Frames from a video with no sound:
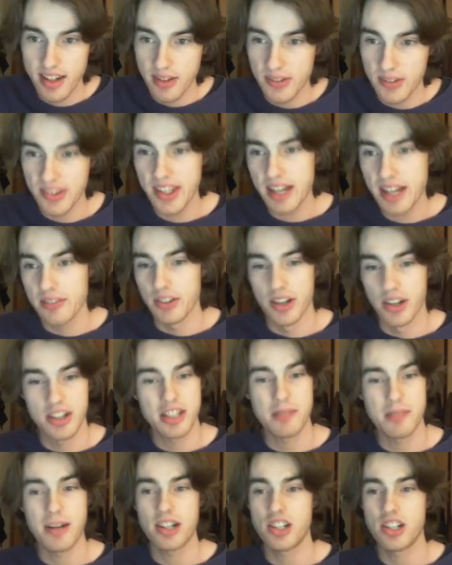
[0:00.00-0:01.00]
One thing I've
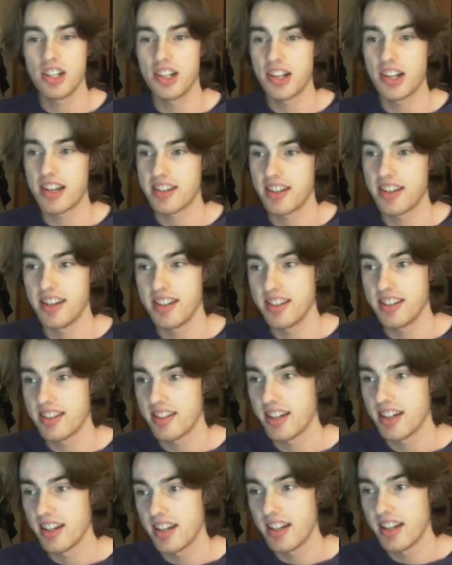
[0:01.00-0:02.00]
noticed about GeoGuessr is,